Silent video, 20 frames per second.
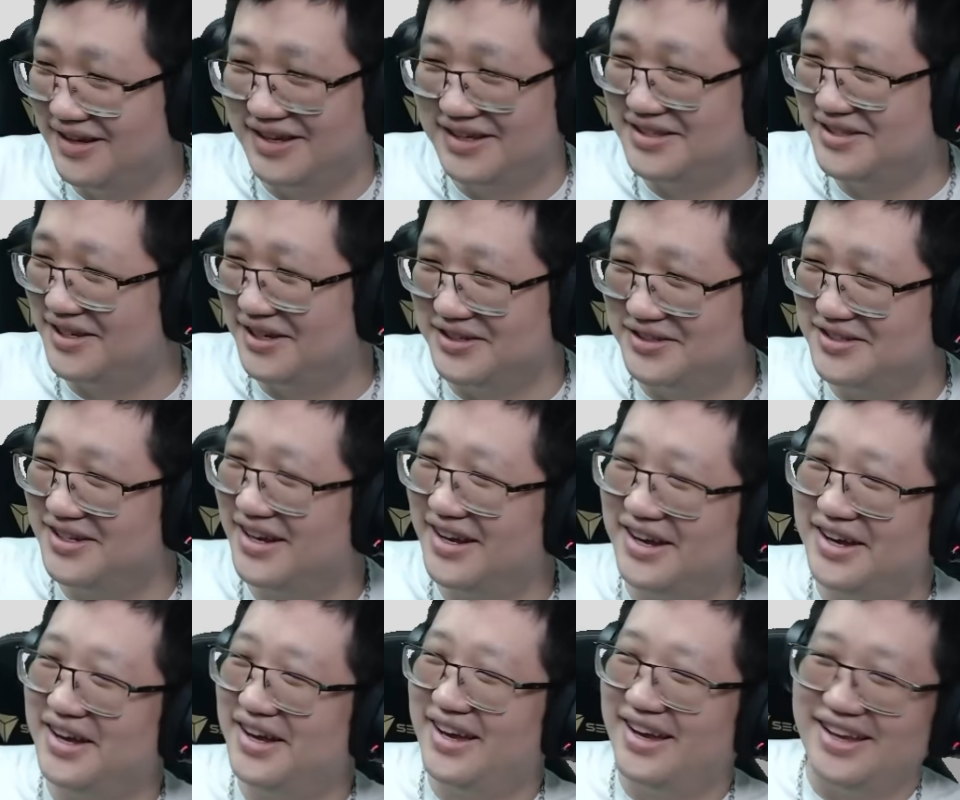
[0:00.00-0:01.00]
it's such
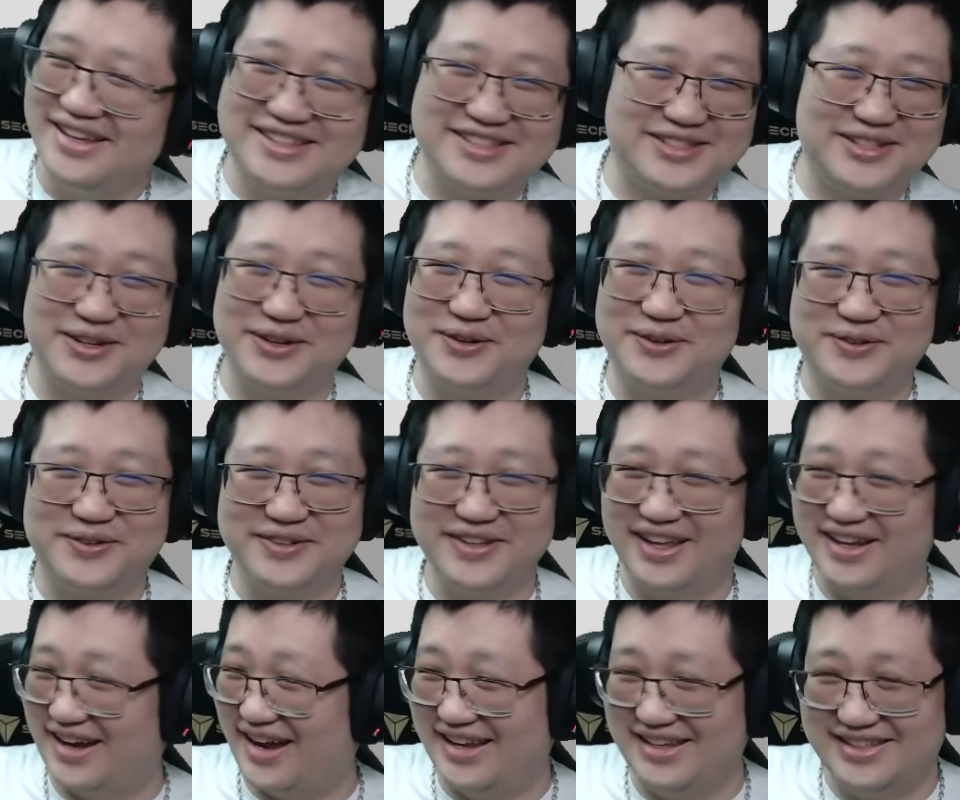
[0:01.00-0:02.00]
it's so
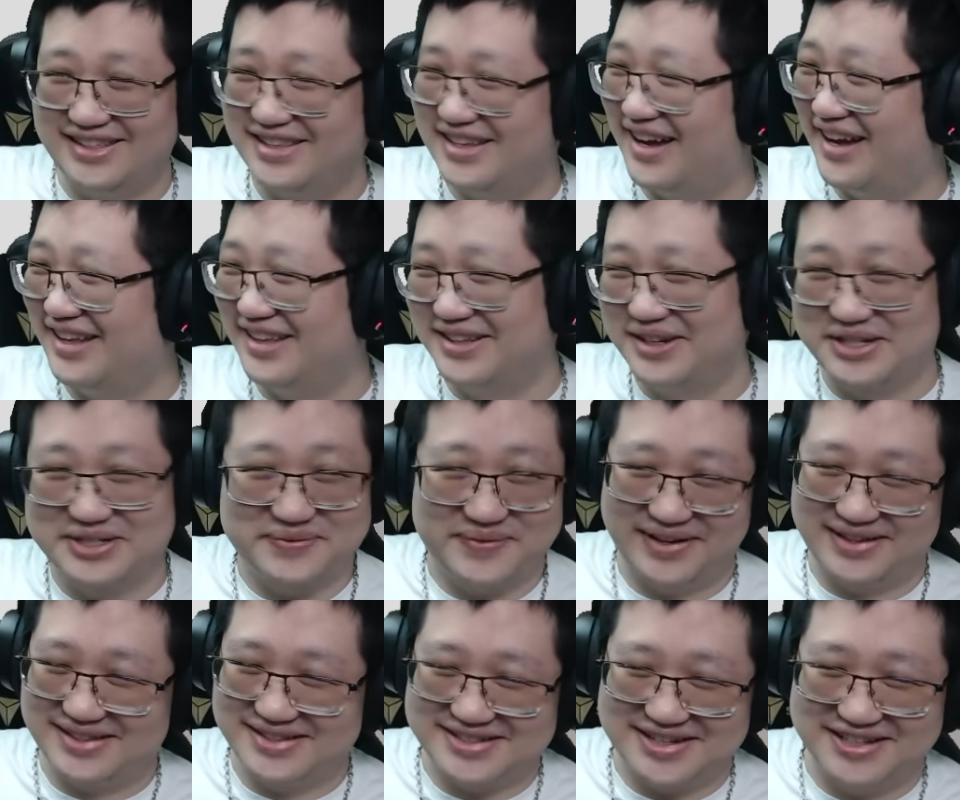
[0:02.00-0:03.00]
like I did not
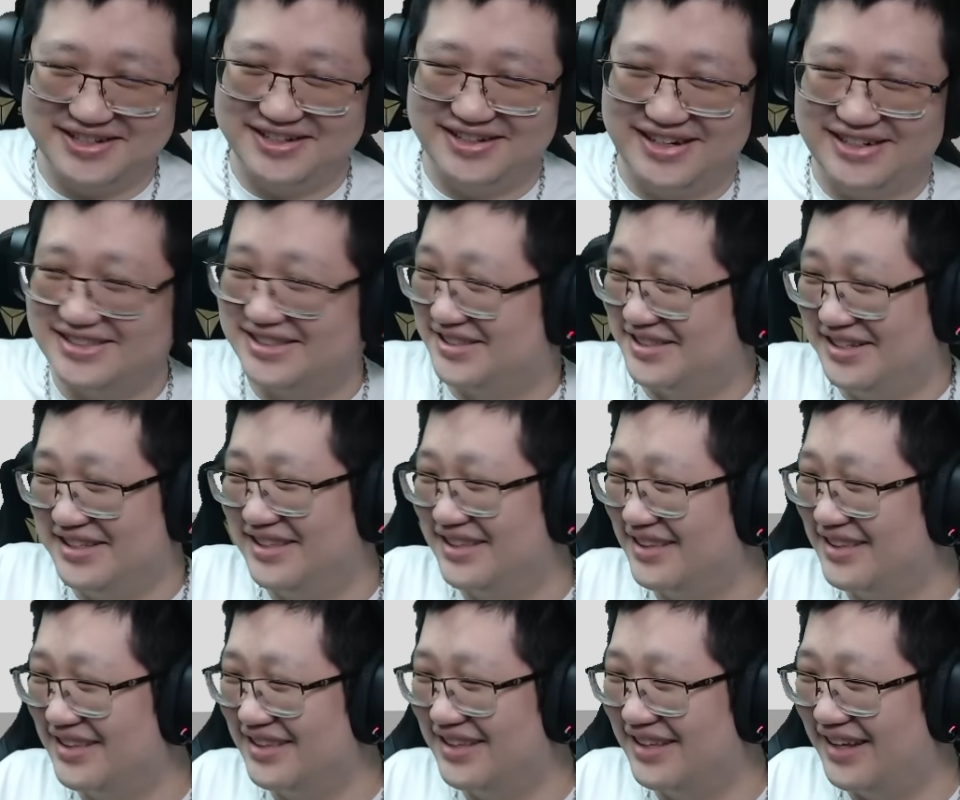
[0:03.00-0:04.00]
expect this at all. I just didn't.
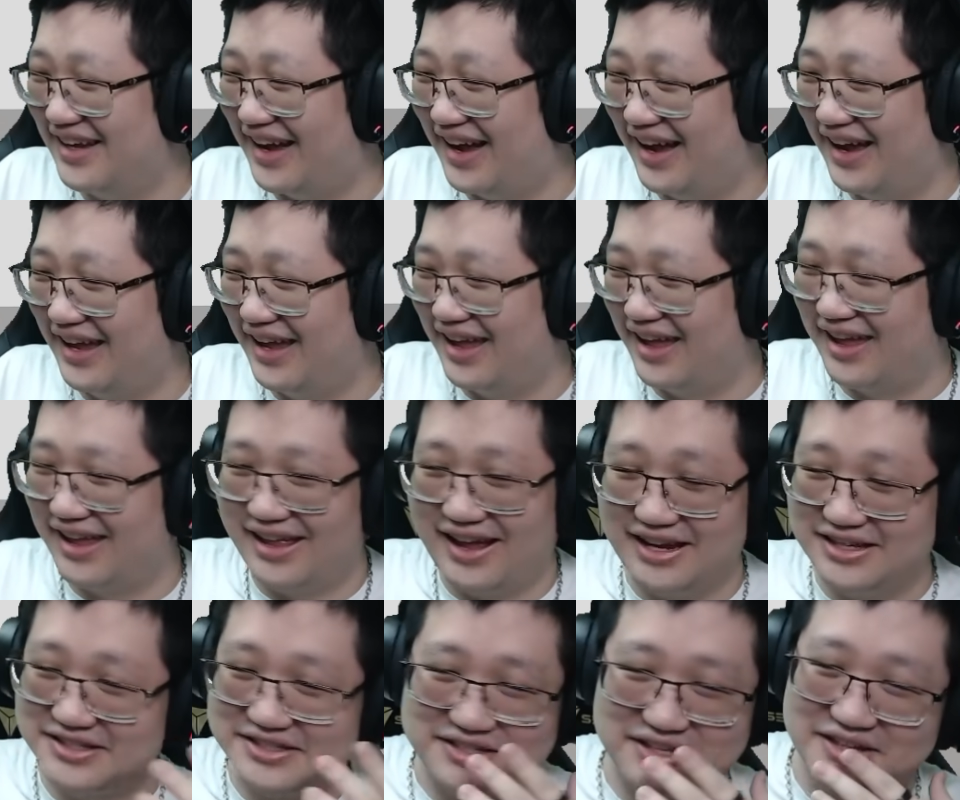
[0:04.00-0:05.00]
And I
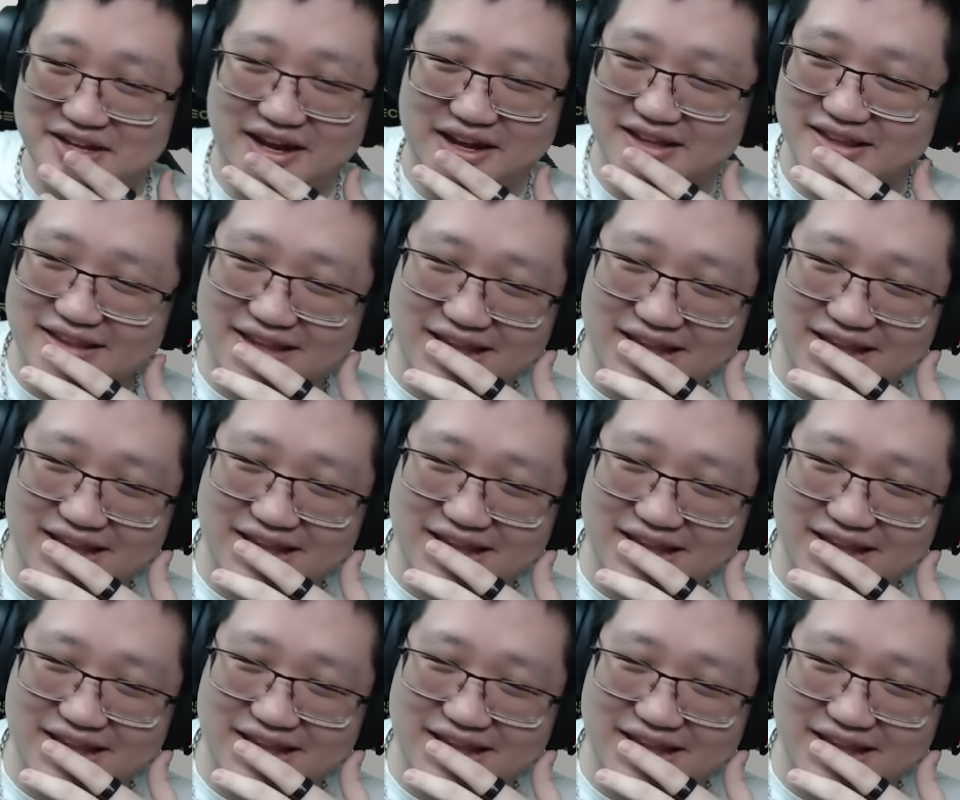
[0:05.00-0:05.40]
just did not.